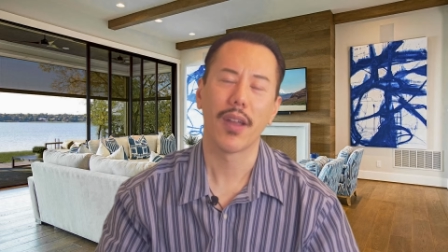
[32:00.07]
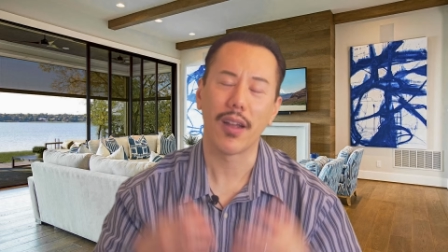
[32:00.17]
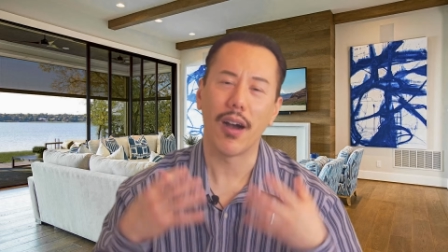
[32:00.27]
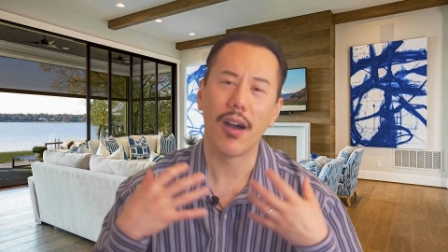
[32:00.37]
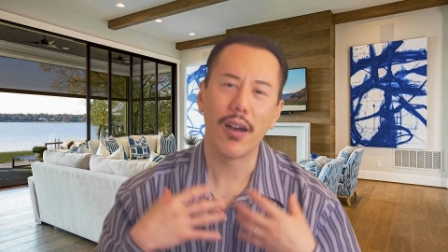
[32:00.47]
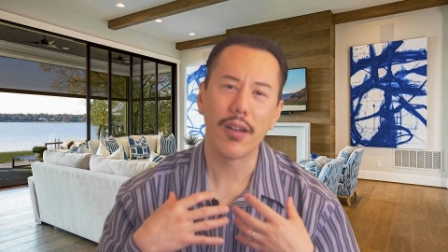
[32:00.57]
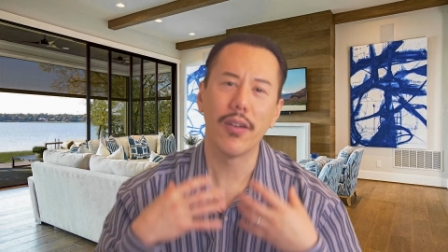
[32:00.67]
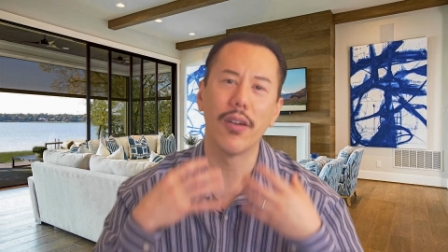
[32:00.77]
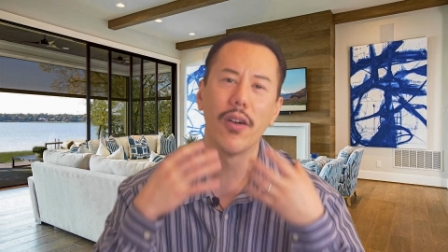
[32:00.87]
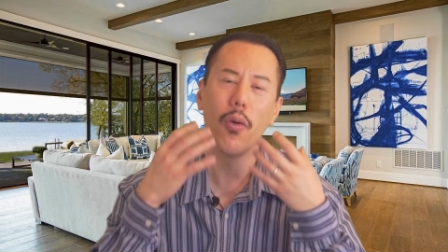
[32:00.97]
God
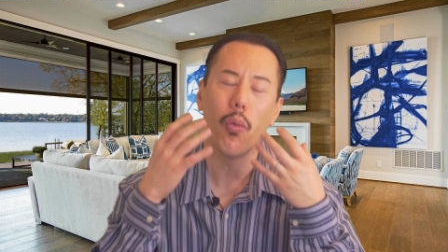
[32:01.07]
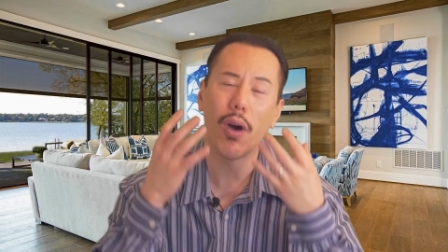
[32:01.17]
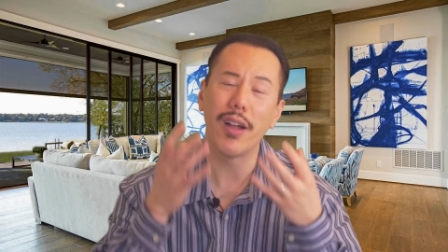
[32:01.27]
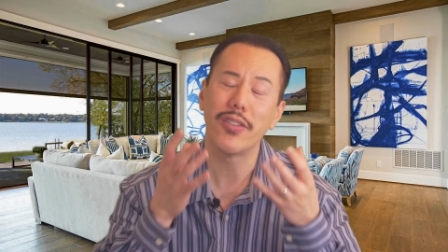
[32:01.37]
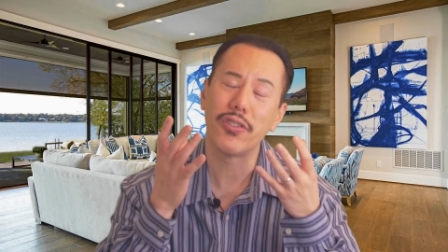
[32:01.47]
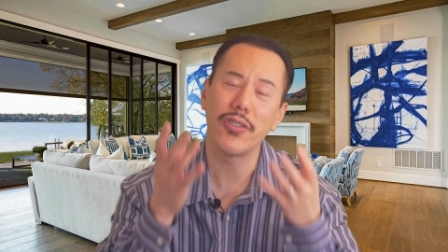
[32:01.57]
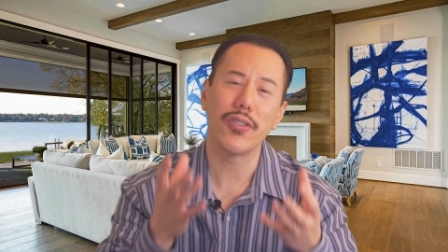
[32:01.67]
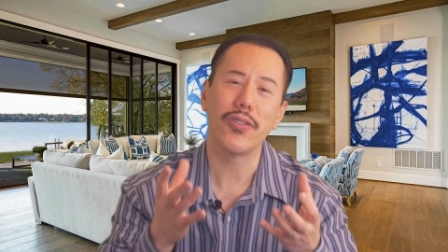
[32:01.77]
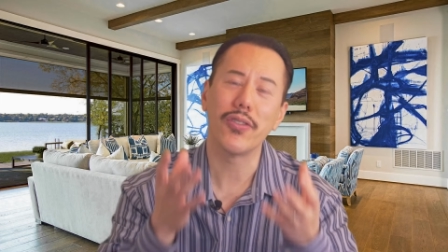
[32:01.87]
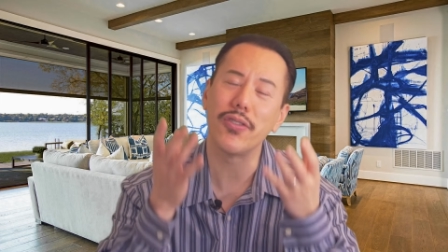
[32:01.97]
wants
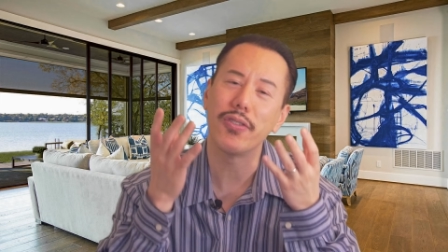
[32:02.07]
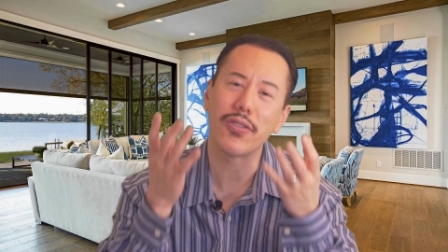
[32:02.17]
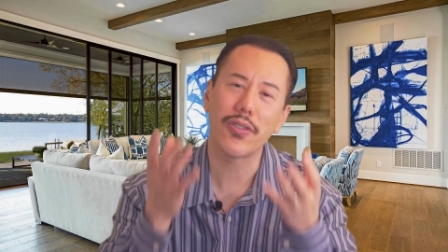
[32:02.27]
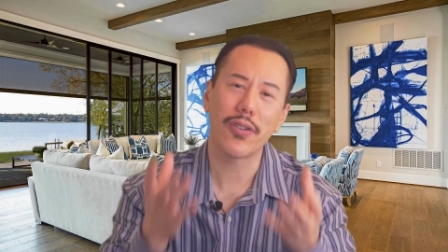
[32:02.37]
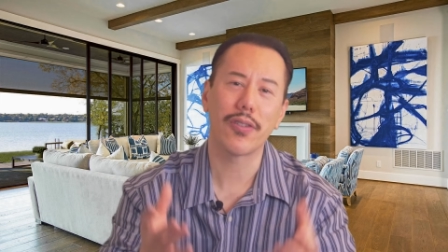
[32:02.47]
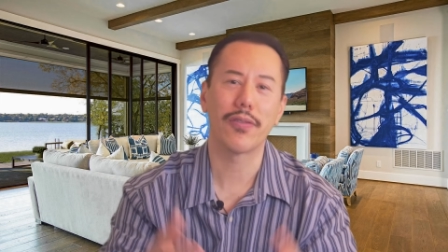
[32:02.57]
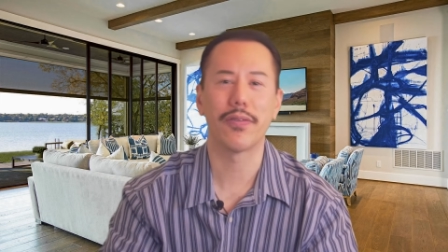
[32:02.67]
you to serve.